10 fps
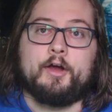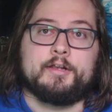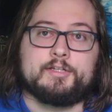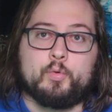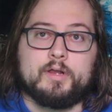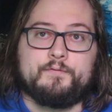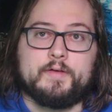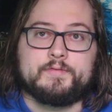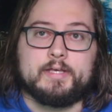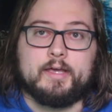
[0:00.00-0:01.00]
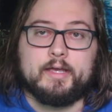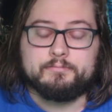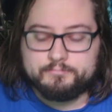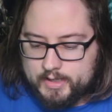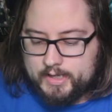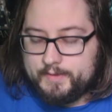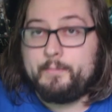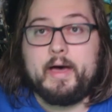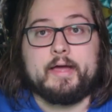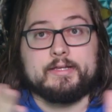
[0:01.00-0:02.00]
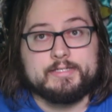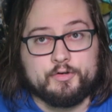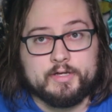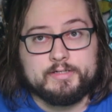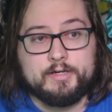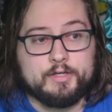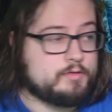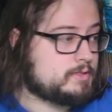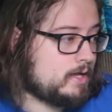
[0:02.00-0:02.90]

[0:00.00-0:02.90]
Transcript: Aired in 2015, uh, the manga still continues.